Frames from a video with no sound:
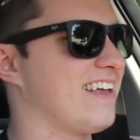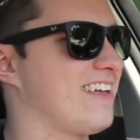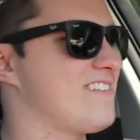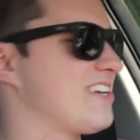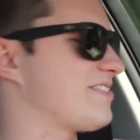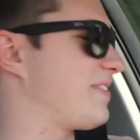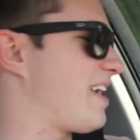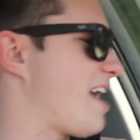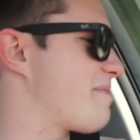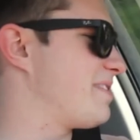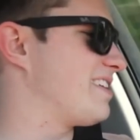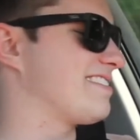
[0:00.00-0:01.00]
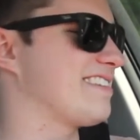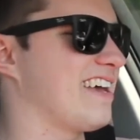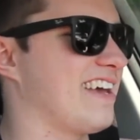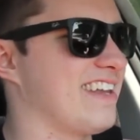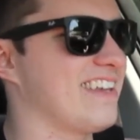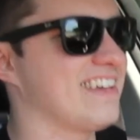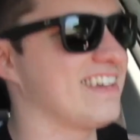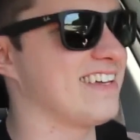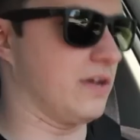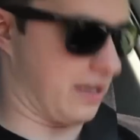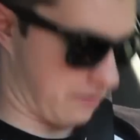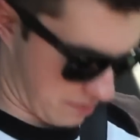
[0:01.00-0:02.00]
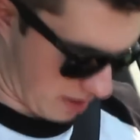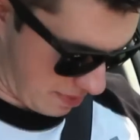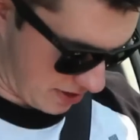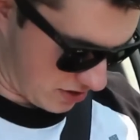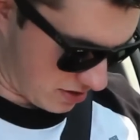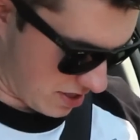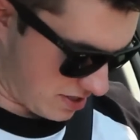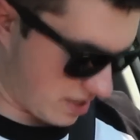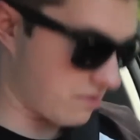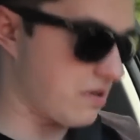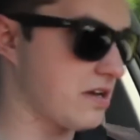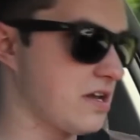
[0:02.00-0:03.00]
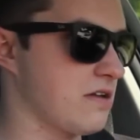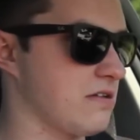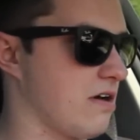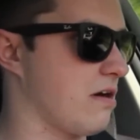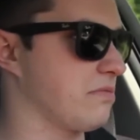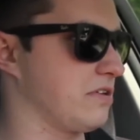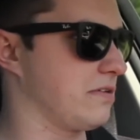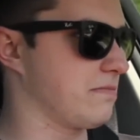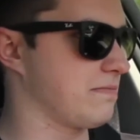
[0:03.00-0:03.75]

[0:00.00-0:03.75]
That makes me happy inside. Okay, am I pitching a tent right now? No, I'm good.